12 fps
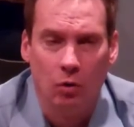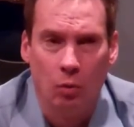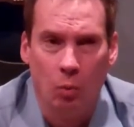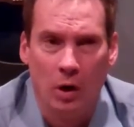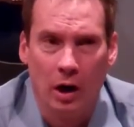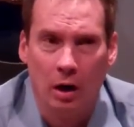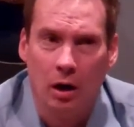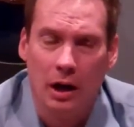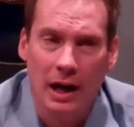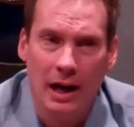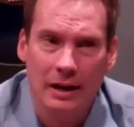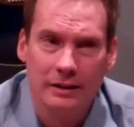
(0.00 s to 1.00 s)

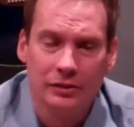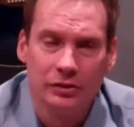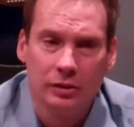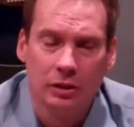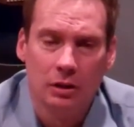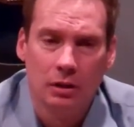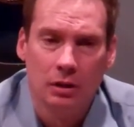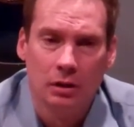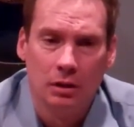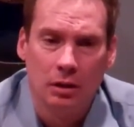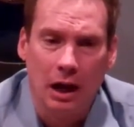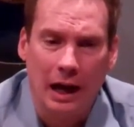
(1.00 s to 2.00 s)
whereas
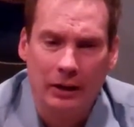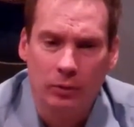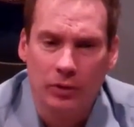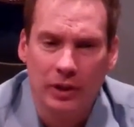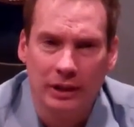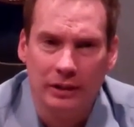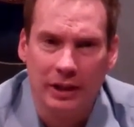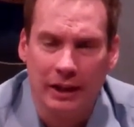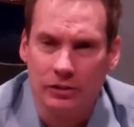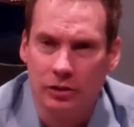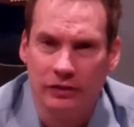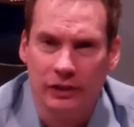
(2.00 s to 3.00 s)
I don't think
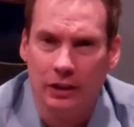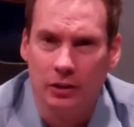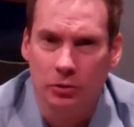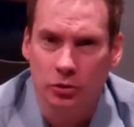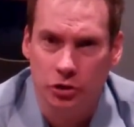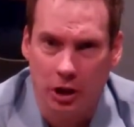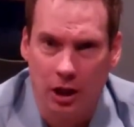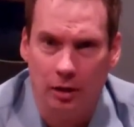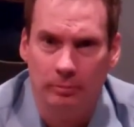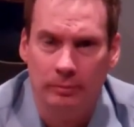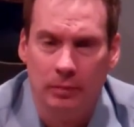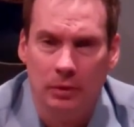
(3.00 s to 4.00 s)
that's a fellow's
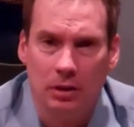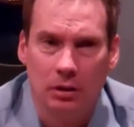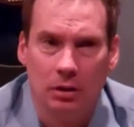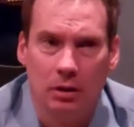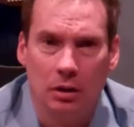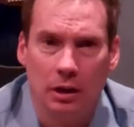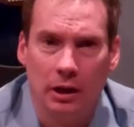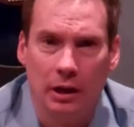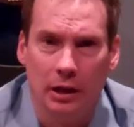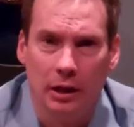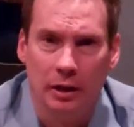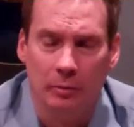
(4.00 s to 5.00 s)
job.
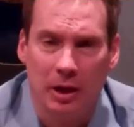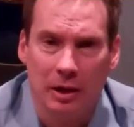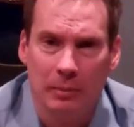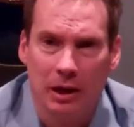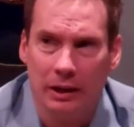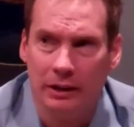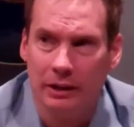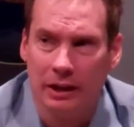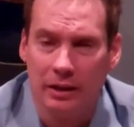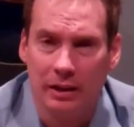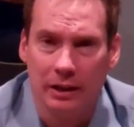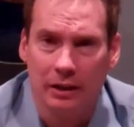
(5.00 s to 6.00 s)
In my mind, and I
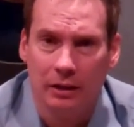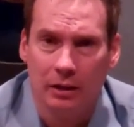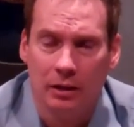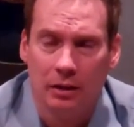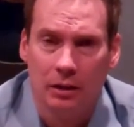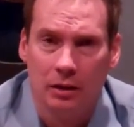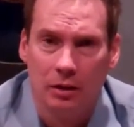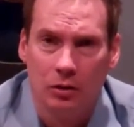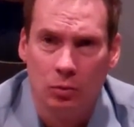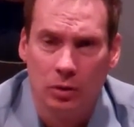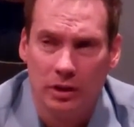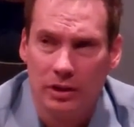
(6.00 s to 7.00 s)
think
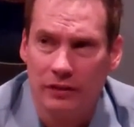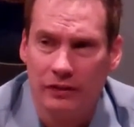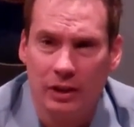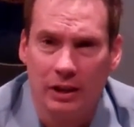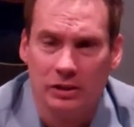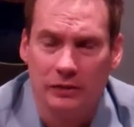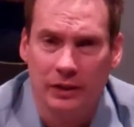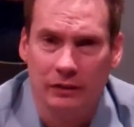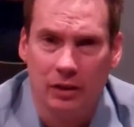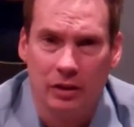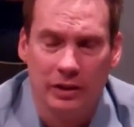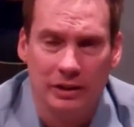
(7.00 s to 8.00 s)
really the philosophy of
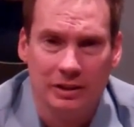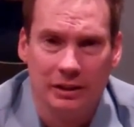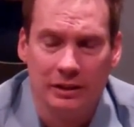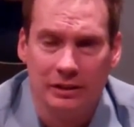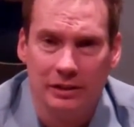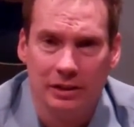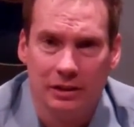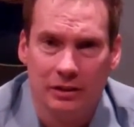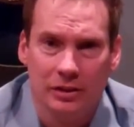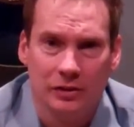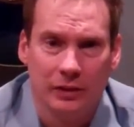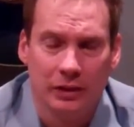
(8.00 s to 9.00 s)
all the attendings here at
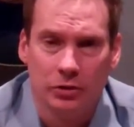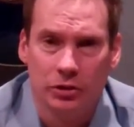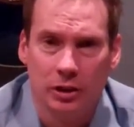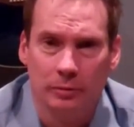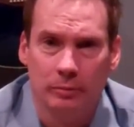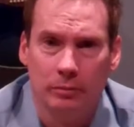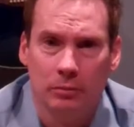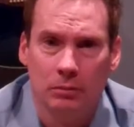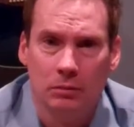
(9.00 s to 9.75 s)
this fellowship